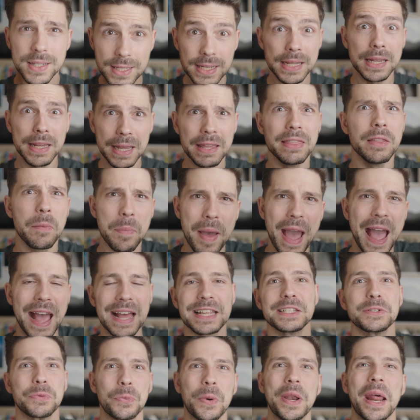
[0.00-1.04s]
See, in the
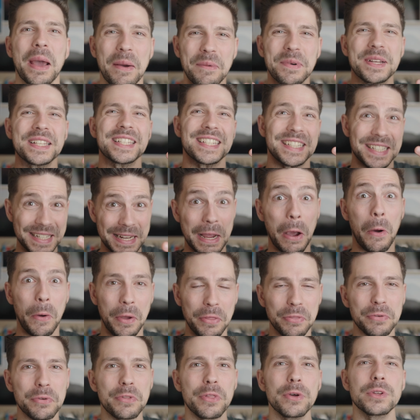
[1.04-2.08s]
past, when I was going
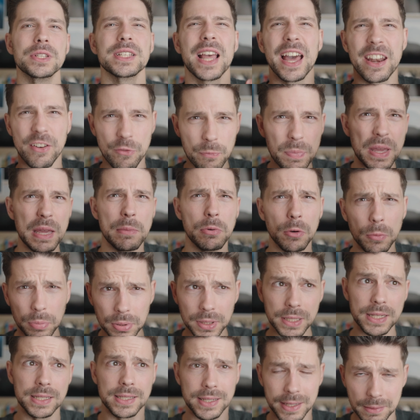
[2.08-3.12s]
through those kind of
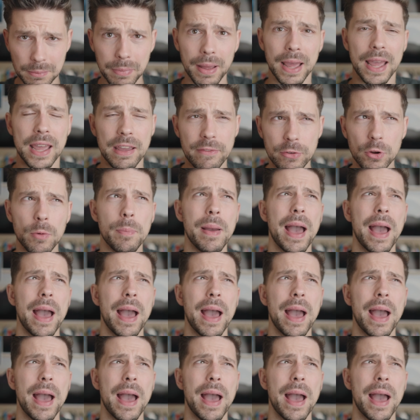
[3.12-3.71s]
people-pleasing behavior